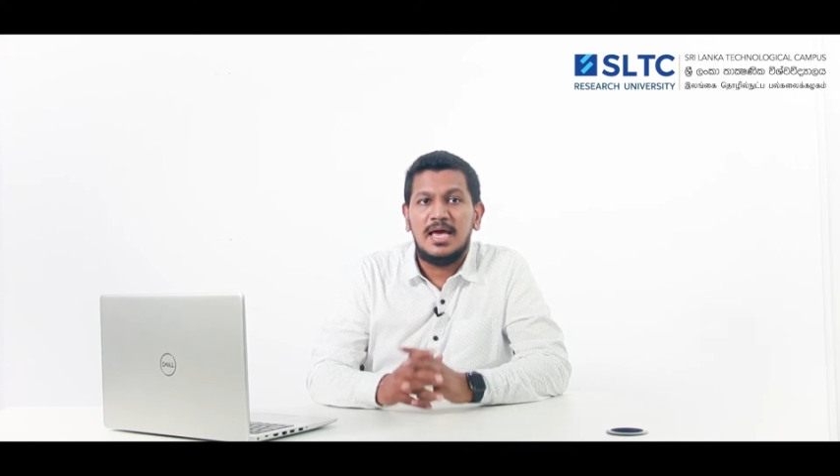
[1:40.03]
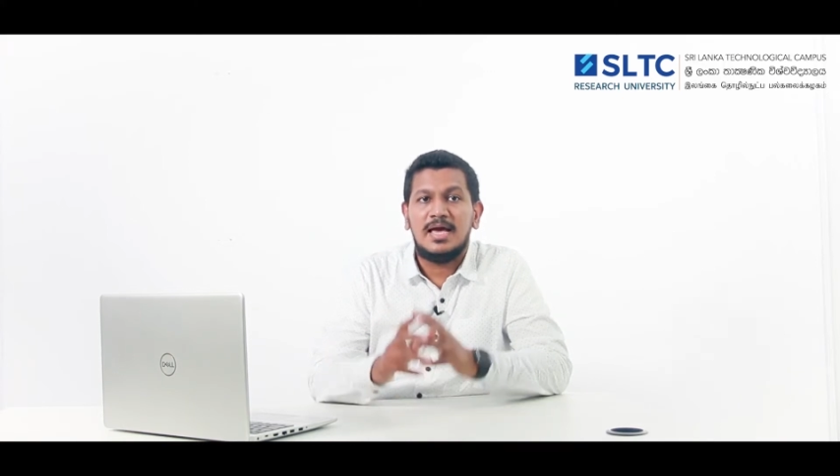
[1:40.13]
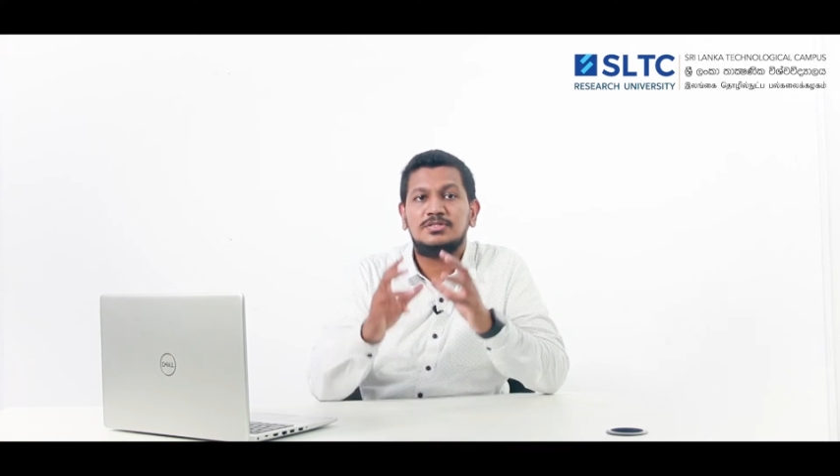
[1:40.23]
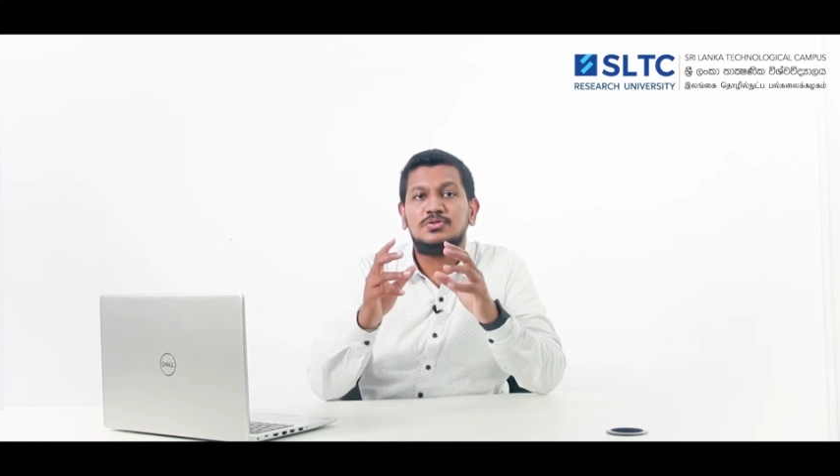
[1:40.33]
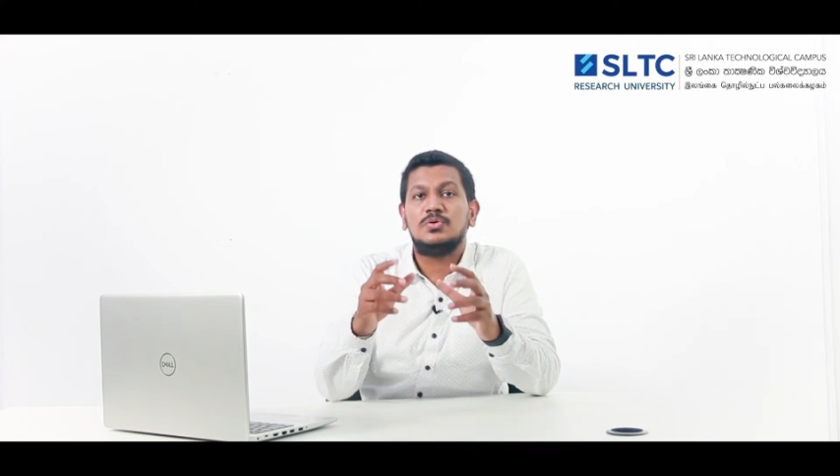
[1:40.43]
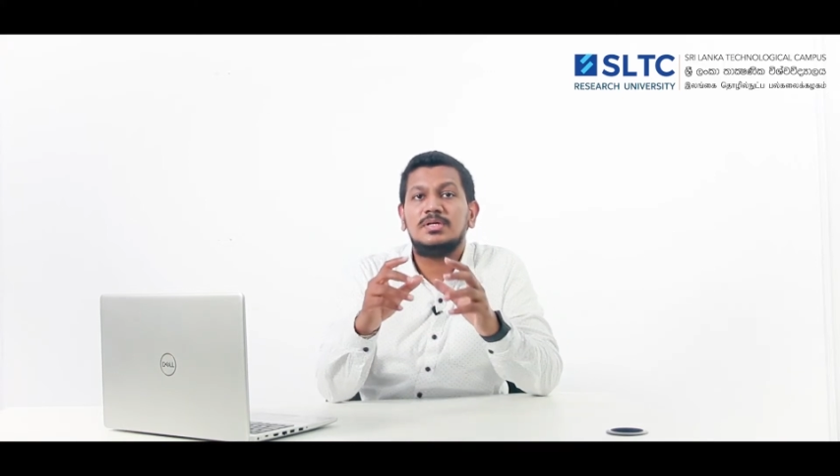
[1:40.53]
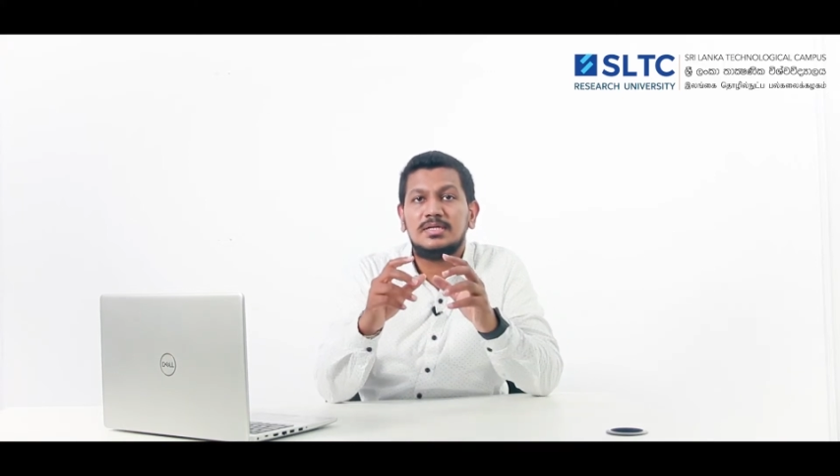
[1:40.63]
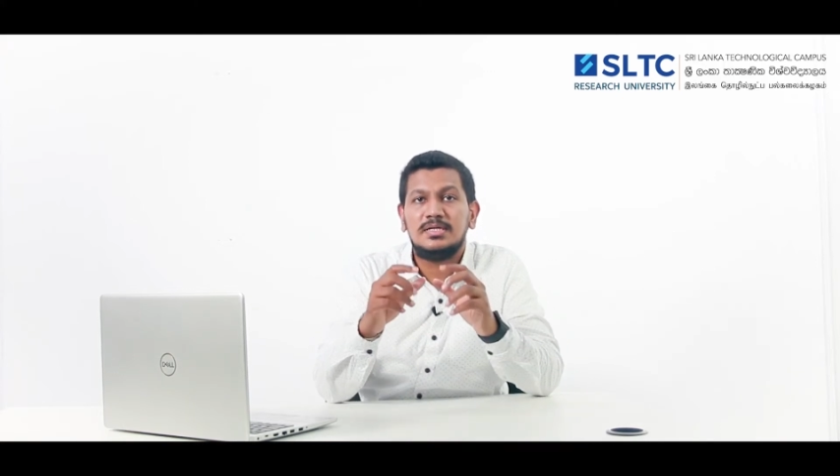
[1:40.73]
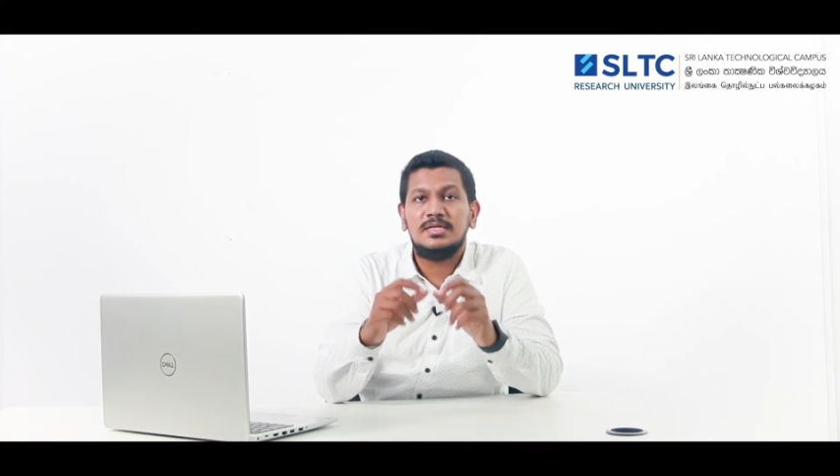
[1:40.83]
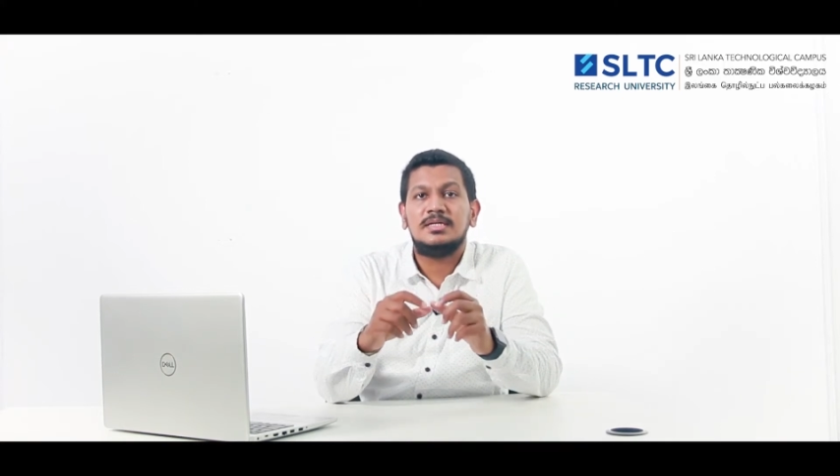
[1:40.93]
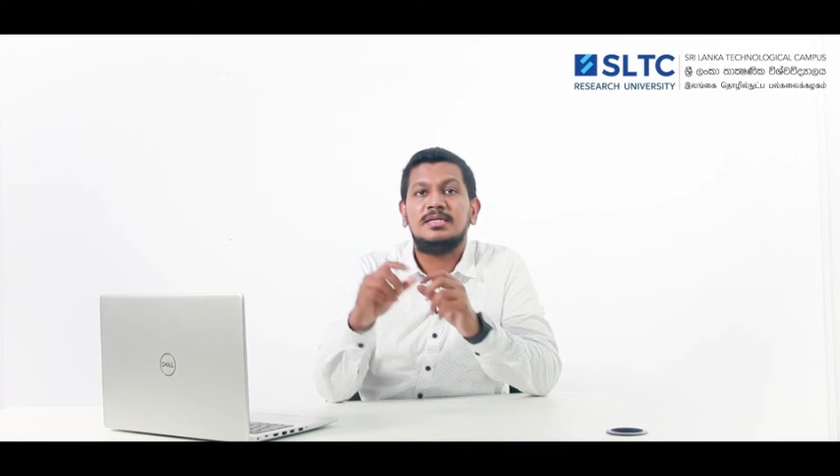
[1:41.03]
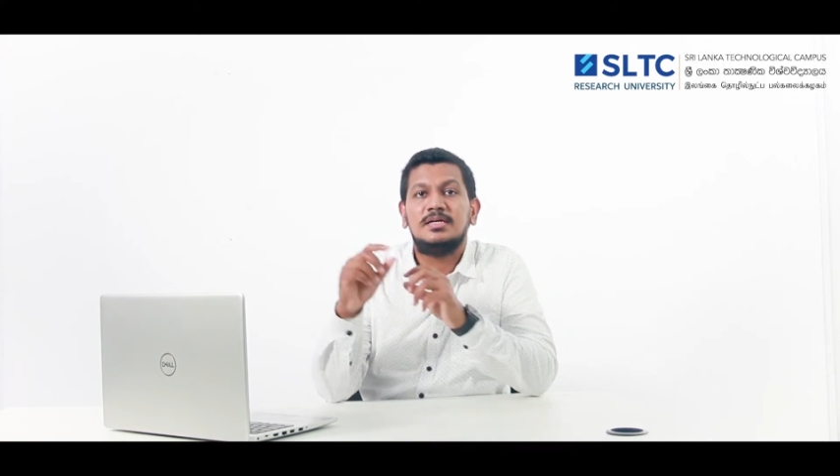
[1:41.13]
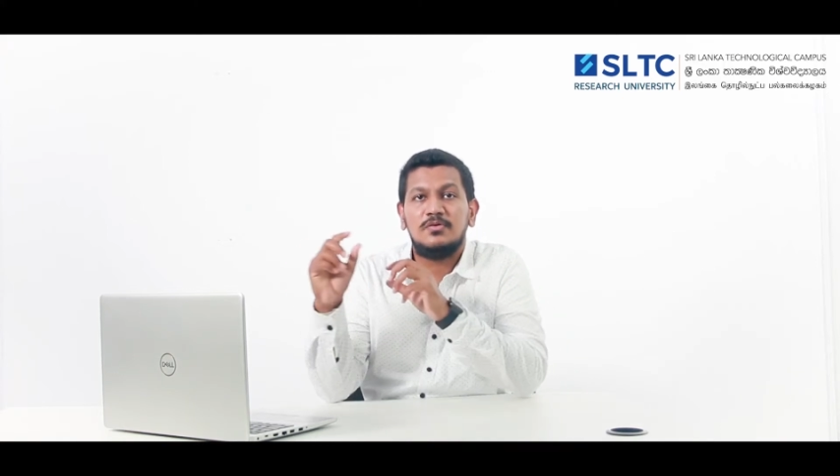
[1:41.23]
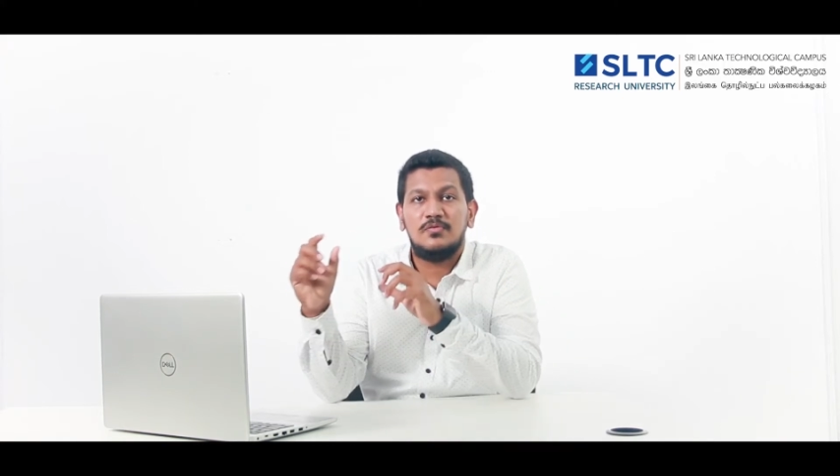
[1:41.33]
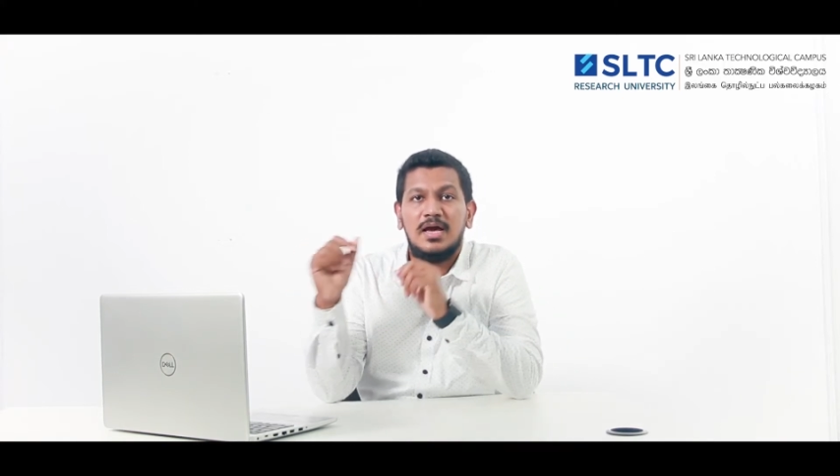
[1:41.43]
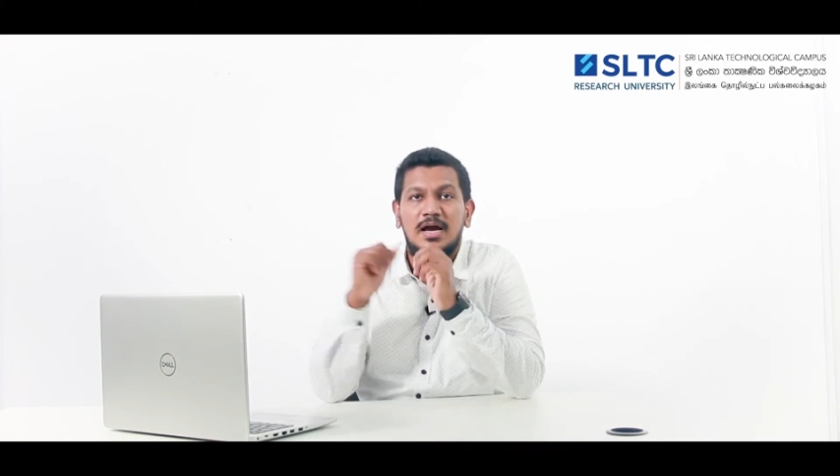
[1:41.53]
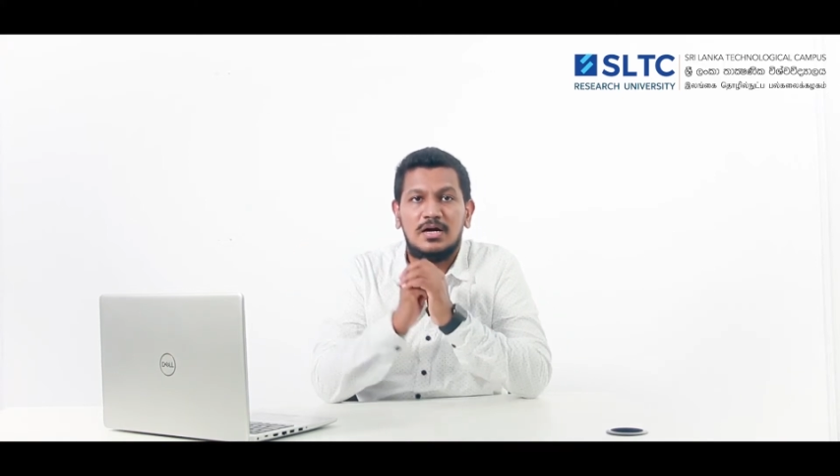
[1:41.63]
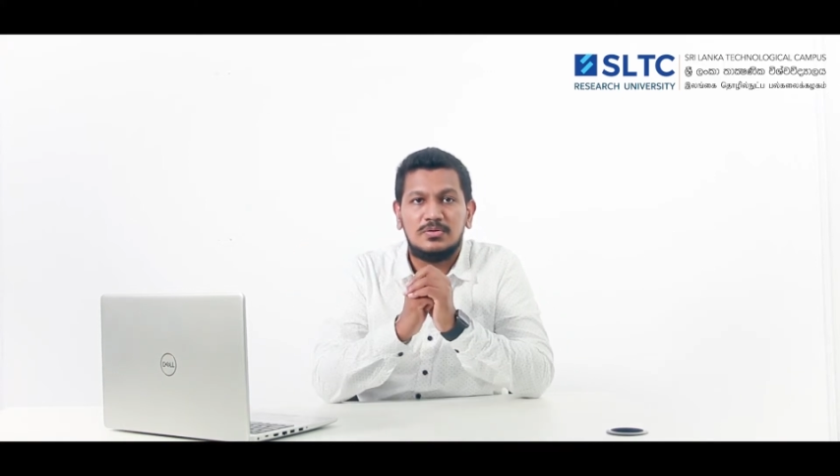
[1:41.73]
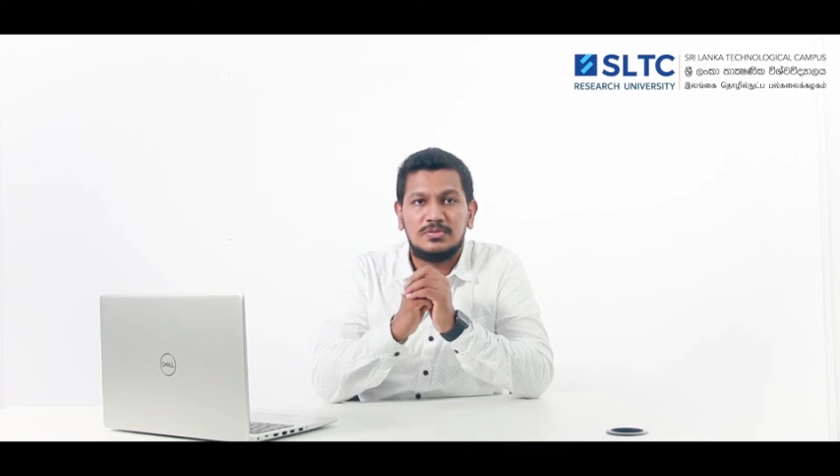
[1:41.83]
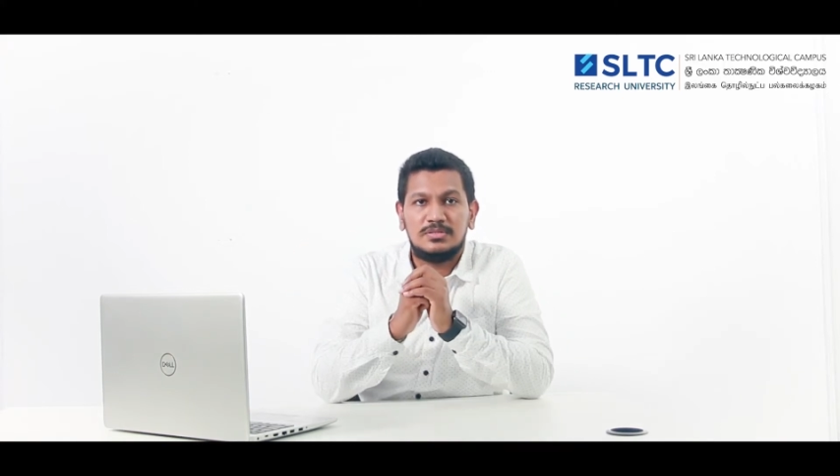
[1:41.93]
and storing it in a
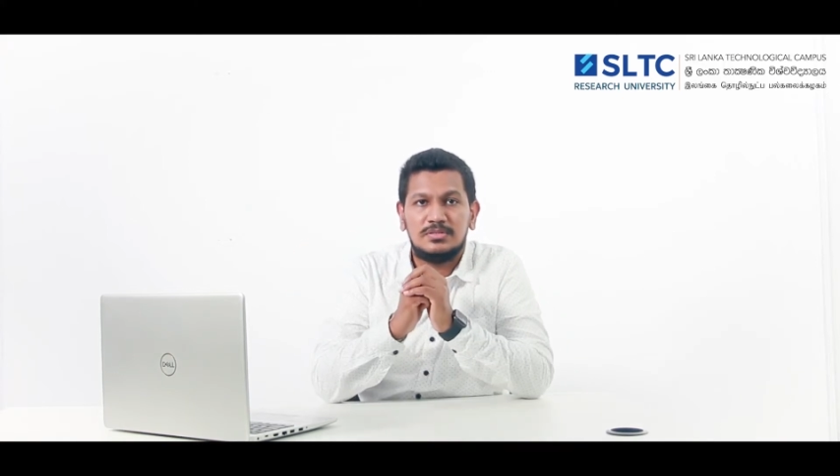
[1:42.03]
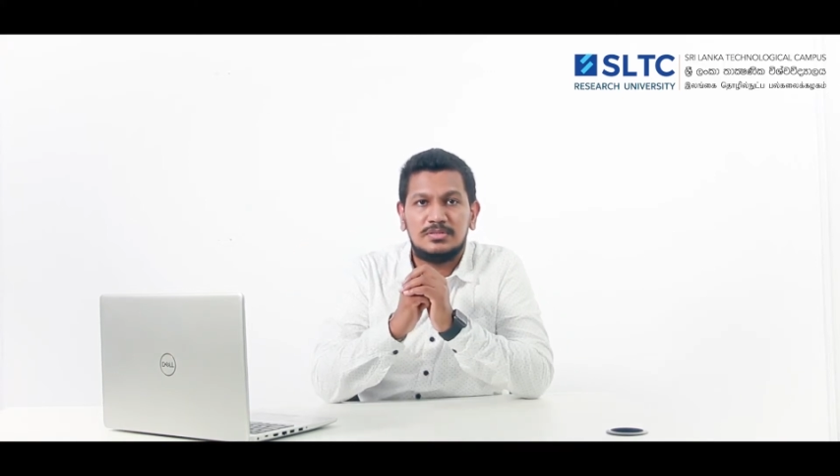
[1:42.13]
warehouse.